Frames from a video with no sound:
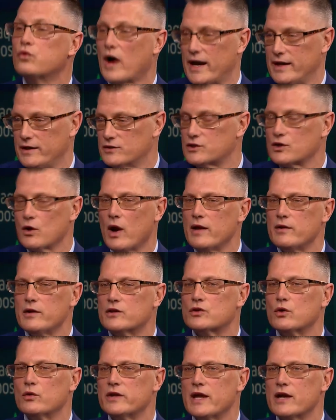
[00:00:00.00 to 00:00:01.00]
Right. So
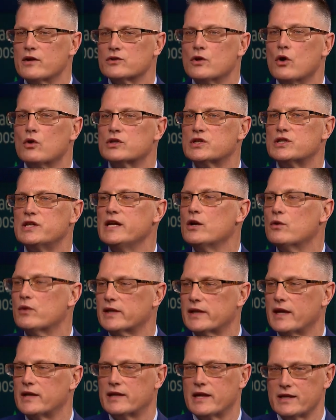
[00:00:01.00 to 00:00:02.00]
there's no
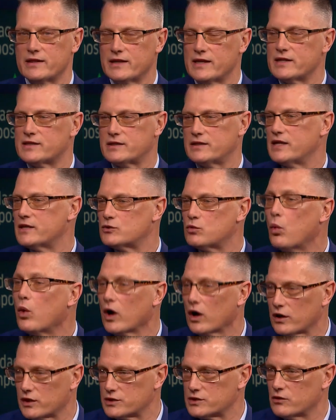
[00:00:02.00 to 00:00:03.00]
secret that this
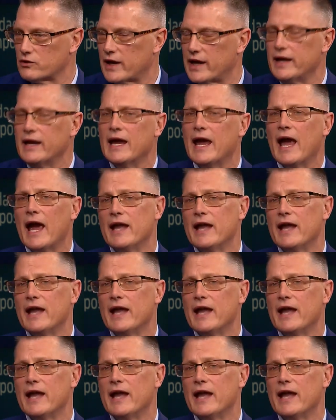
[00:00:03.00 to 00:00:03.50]
works, okay?